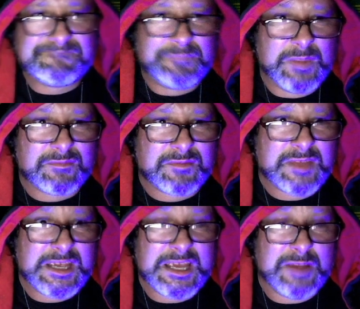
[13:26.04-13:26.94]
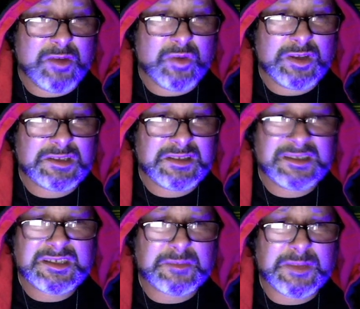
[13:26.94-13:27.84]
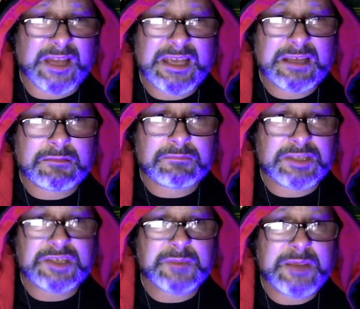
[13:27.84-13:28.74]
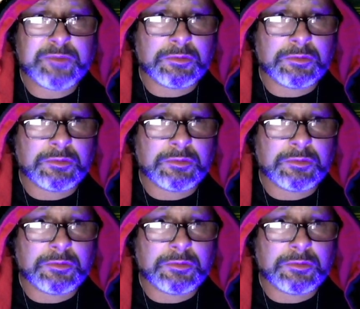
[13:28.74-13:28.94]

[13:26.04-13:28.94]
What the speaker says: thinking about what it is to be like these people.